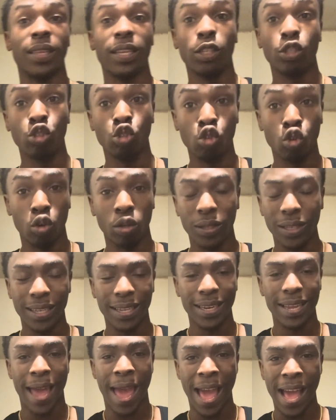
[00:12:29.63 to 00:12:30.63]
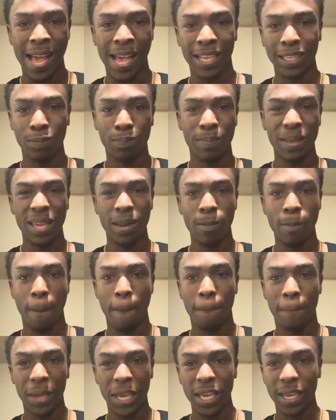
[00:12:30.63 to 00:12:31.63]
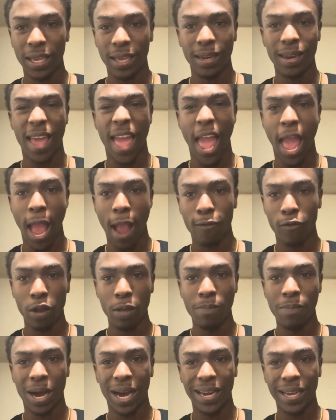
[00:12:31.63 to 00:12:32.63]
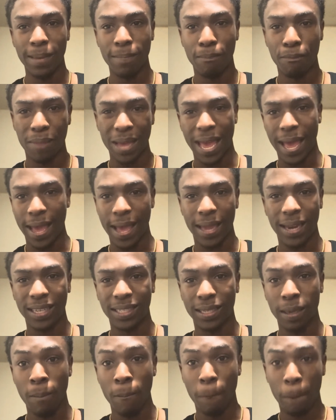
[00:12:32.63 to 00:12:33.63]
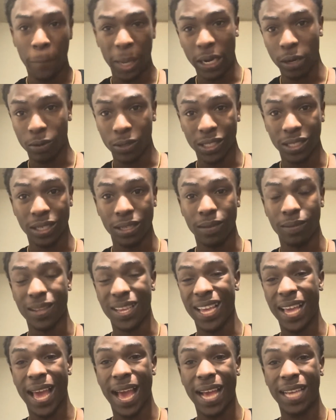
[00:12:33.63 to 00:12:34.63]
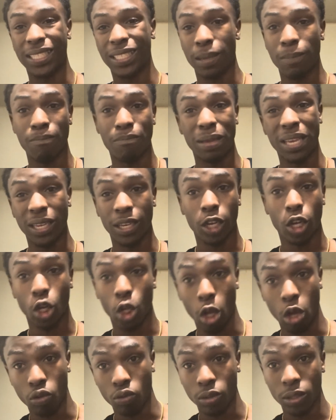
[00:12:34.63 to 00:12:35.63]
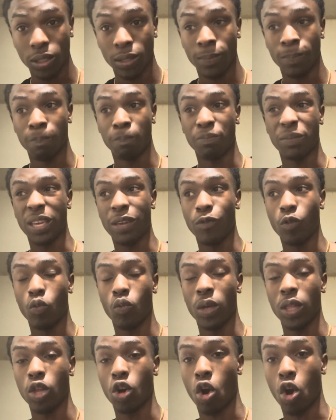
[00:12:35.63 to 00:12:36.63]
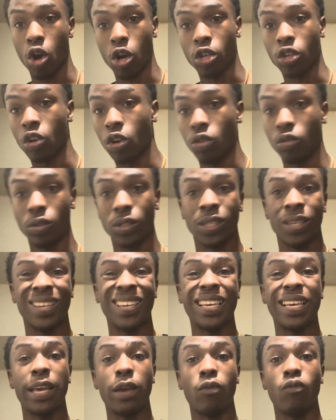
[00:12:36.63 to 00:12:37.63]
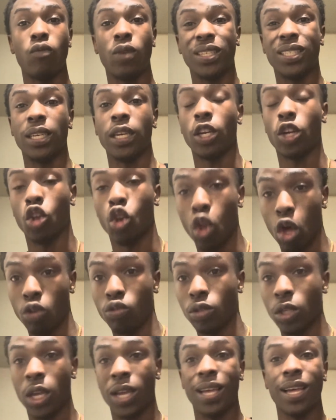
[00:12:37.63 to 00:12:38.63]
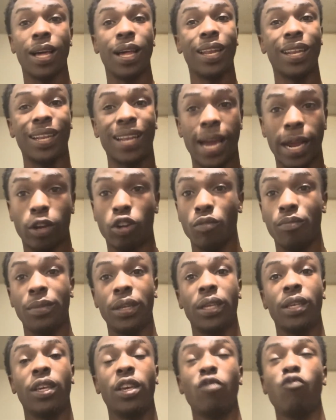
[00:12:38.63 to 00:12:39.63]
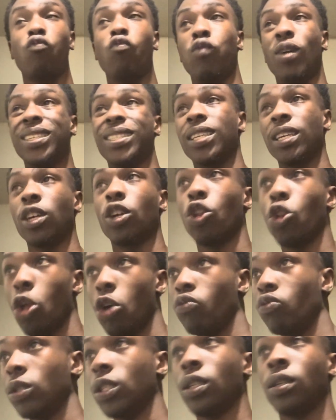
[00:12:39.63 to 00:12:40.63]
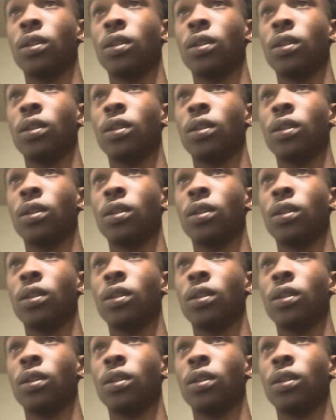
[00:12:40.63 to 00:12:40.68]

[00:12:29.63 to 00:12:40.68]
Julian has been beating everybody bad. It's embarrassing. It hasn't been close. Even with Arcos, it wasn't close. Lacrima, it wasn't close.